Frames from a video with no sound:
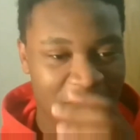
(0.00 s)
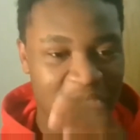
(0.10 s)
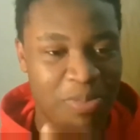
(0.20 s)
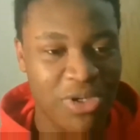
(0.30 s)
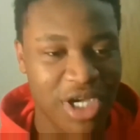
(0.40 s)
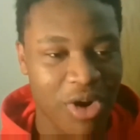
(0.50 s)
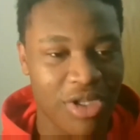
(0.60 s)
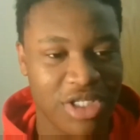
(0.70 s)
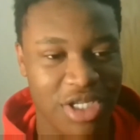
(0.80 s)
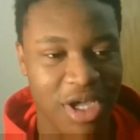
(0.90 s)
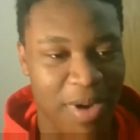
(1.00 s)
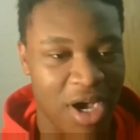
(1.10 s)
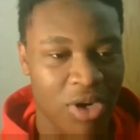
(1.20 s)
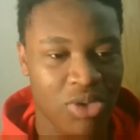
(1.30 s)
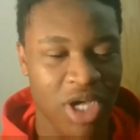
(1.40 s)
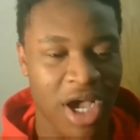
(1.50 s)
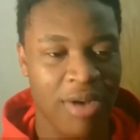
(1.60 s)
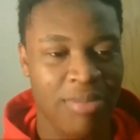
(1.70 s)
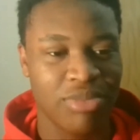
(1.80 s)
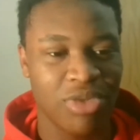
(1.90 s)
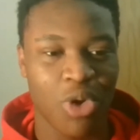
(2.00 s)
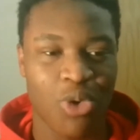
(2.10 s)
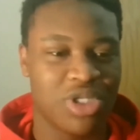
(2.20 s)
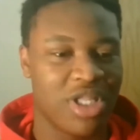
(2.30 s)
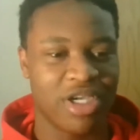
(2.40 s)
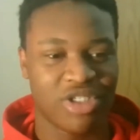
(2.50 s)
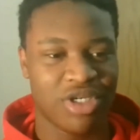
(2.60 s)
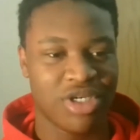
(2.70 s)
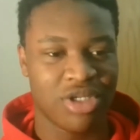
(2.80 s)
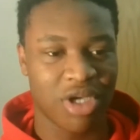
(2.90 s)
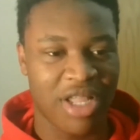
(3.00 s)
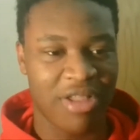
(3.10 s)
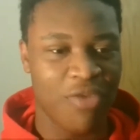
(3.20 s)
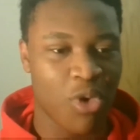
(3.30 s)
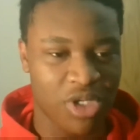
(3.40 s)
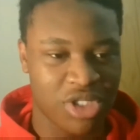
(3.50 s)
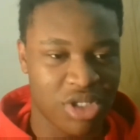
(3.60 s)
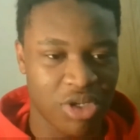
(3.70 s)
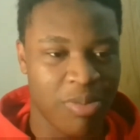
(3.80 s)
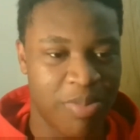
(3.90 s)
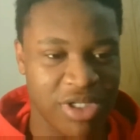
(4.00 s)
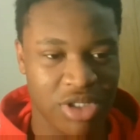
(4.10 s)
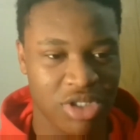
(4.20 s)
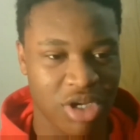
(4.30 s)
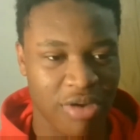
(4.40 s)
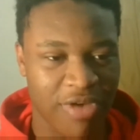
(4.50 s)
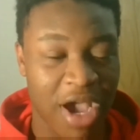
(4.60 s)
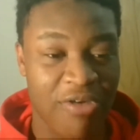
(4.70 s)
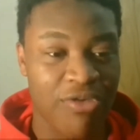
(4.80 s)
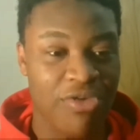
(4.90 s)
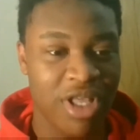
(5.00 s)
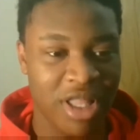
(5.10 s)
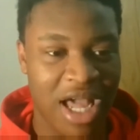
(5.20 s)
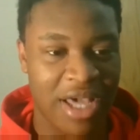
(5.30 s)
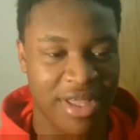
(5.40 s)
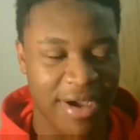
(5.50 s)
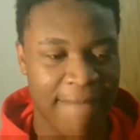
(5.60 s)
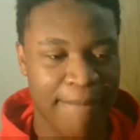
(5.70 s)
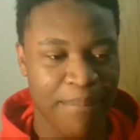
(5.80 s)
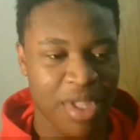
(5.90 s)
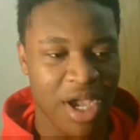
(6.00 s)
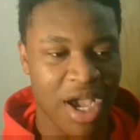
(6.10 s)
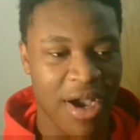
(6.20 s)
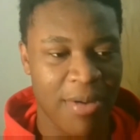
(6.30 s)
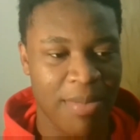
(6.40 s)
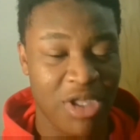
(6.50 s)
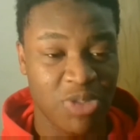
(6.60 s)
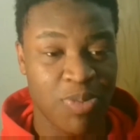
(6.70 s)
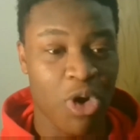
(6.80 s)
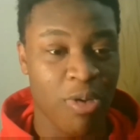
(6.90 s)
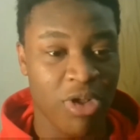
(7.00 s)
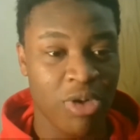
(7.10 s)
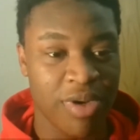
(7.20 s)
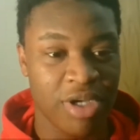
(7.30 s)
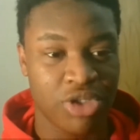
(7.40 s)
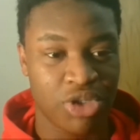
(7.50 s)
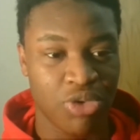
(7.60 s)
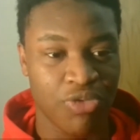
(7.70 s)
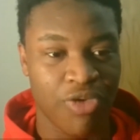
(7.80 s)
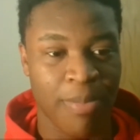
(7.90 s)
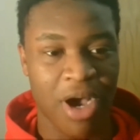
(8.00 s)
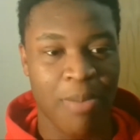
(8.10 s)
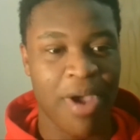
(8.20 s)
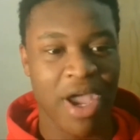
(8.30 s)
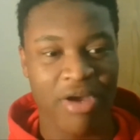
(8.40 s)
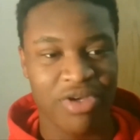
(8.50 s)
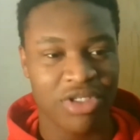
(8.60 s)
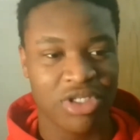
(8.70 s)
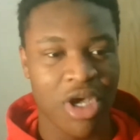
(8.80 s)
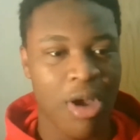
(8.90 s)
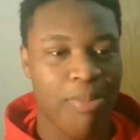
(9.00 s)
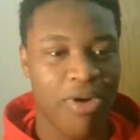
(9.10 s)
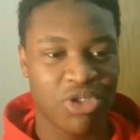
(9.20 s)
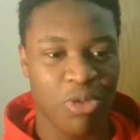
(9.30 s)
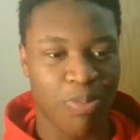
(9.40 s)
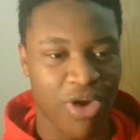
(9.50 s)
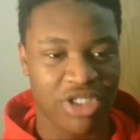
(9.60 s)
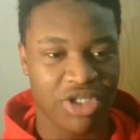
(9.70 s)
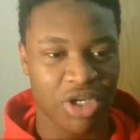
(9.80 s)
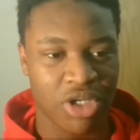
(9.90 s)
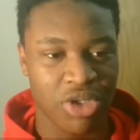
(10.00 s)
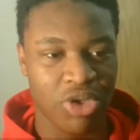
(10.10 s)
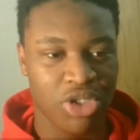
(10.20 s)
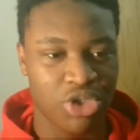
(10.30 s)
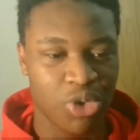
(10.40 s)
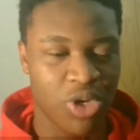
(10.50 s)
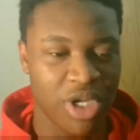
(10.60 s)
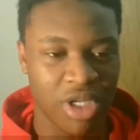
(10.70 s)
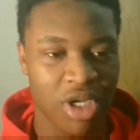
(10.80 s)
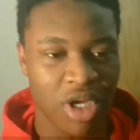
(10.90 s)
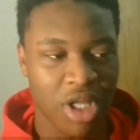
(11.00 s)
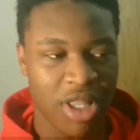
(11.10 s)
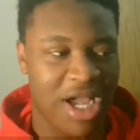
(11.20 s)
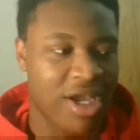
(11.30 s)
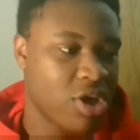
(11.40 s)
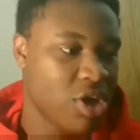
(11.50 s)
really appreciate your honesty about not going to lectures, kind of focusing on the business stuff. I really like that. And you spoke a little bit of truth about parents, parental pressure, not doing like